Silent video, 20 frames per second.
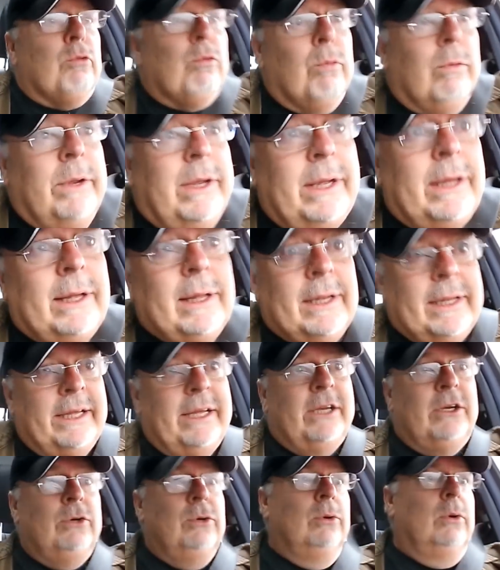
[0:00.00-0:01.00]

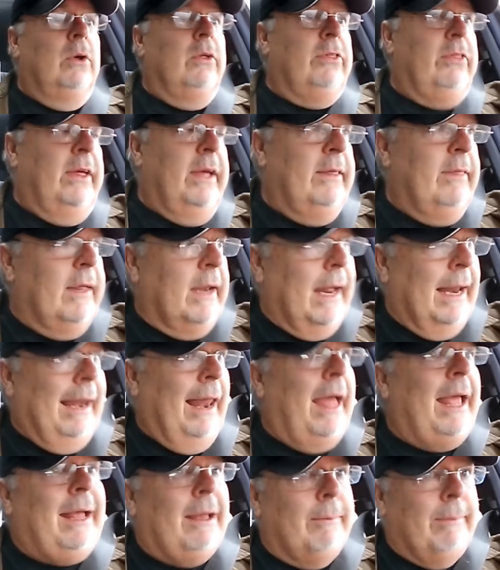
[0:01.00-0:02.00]
really cool thing that I
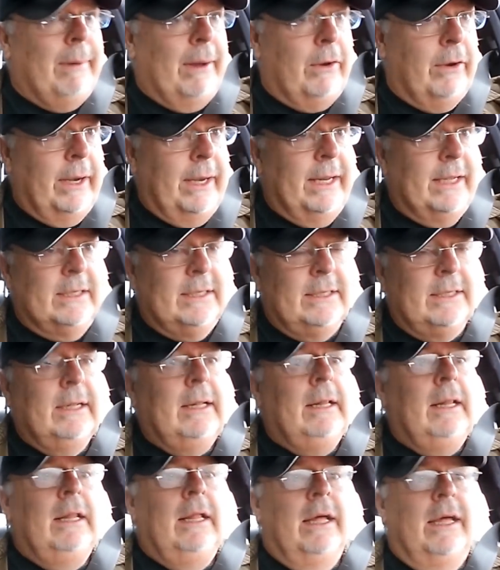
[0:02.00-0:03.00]
like about it is,
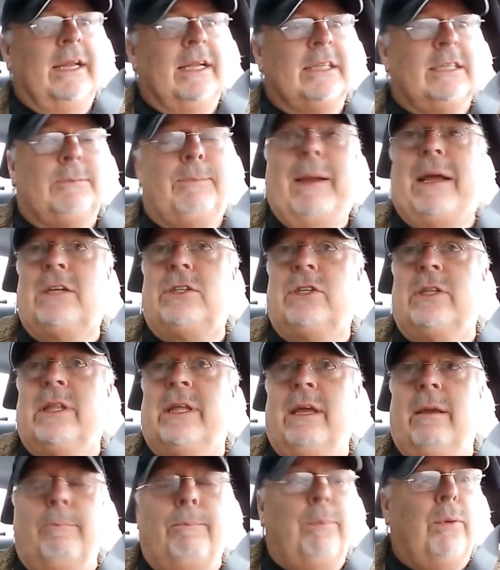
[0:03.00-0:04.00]
and
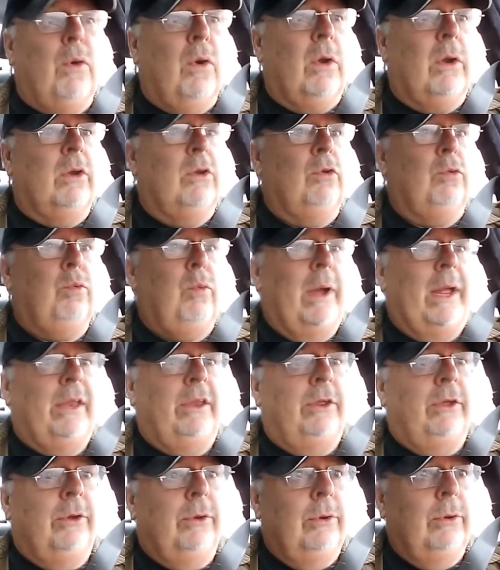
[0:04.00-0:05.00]
especially important
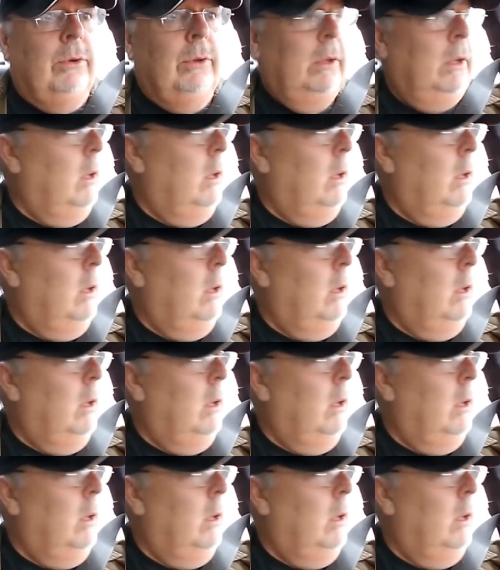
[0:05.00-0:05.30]
when you